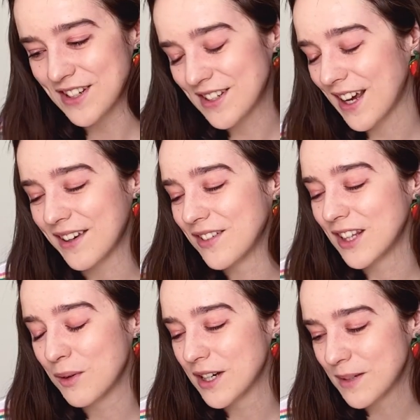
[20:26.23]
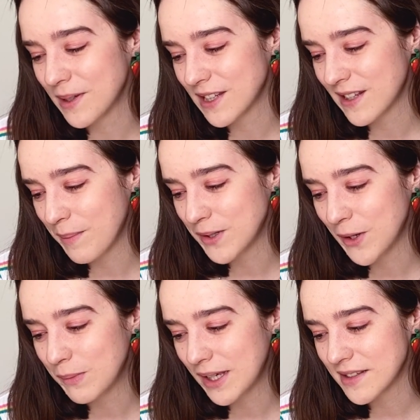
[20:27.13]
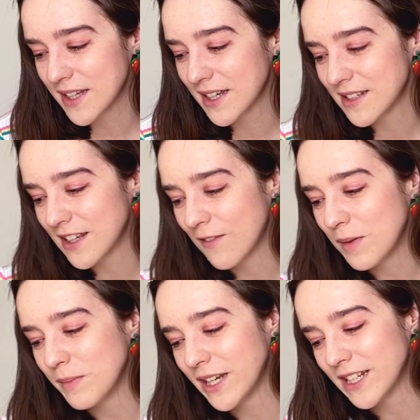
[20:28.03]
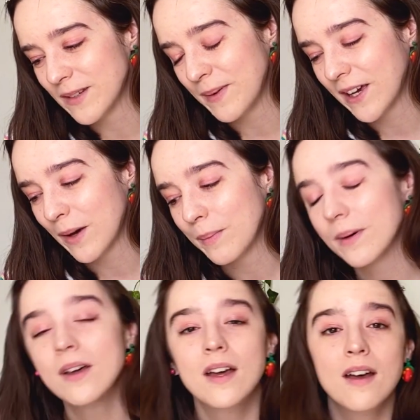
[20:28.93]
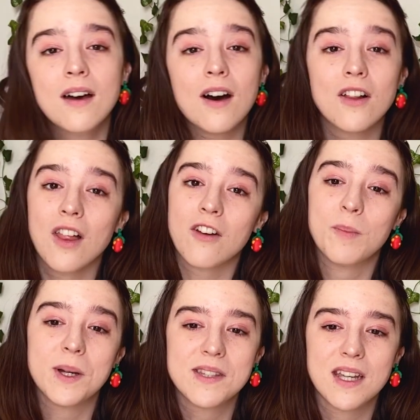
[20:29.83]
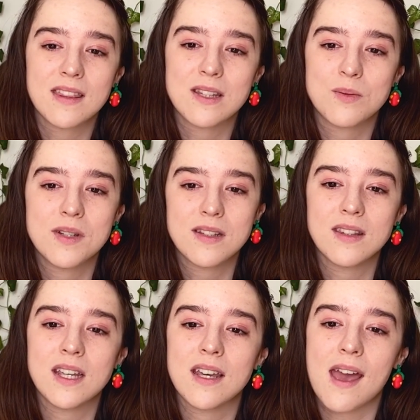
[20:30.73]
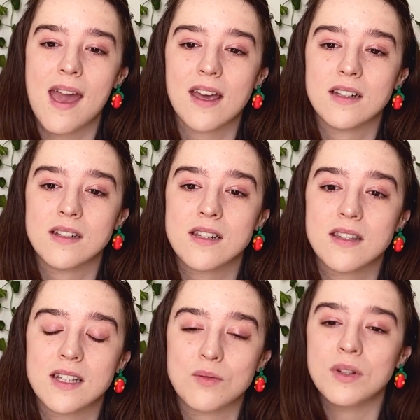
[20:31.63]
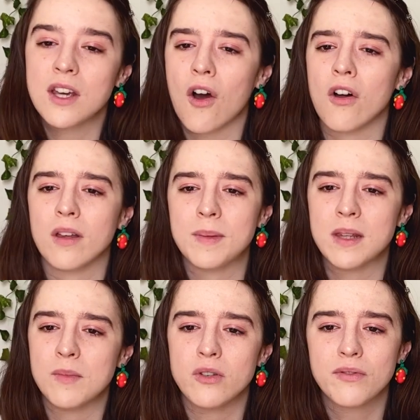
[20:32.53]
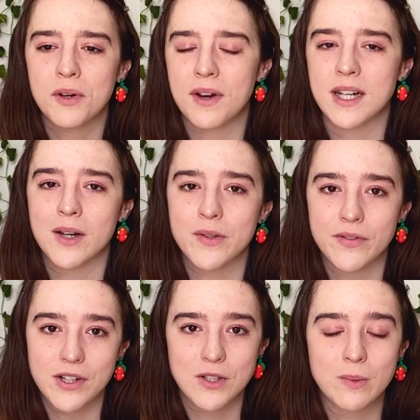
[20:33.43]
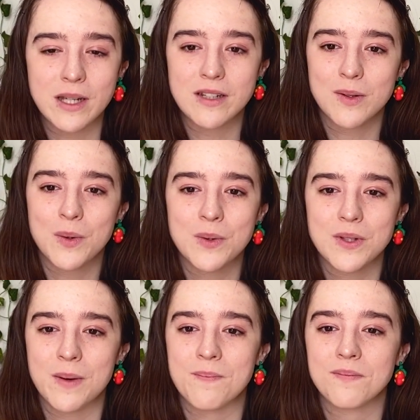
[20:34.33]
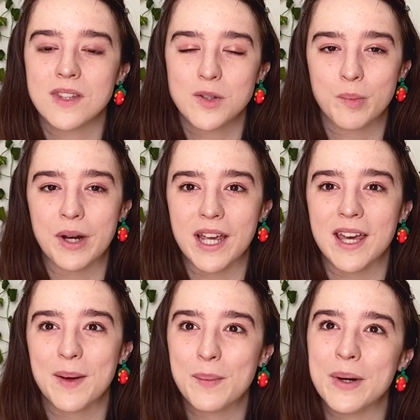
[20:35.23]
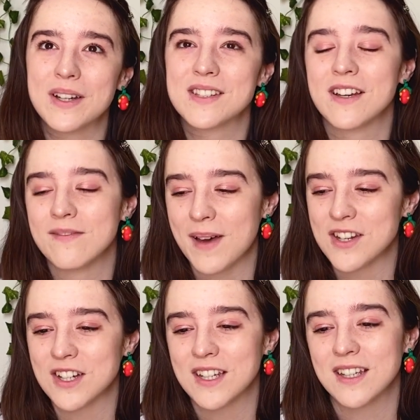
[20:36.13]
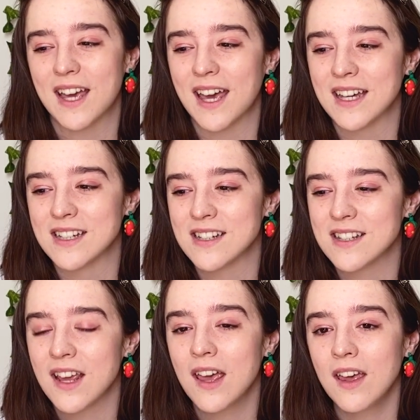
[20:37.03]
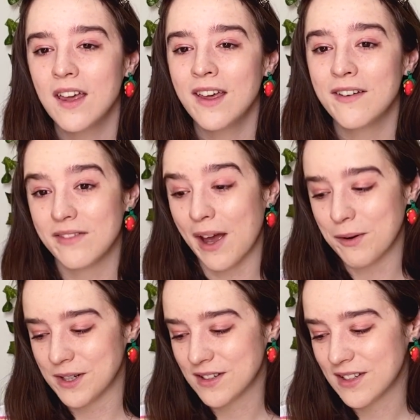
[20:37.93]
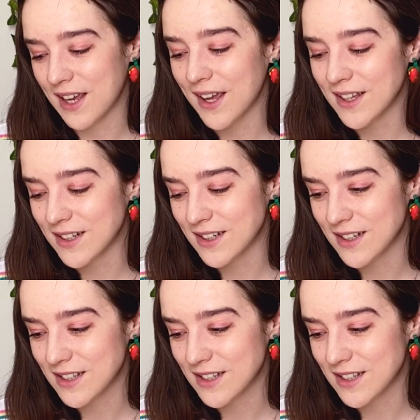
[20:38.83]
I really wanted to make this episode because, like I said, I've been meaning to pick up a lot of books like this recently, and that's really all I'm in the mood for right now, is very sweet, wholesome spring books of magic and flowers and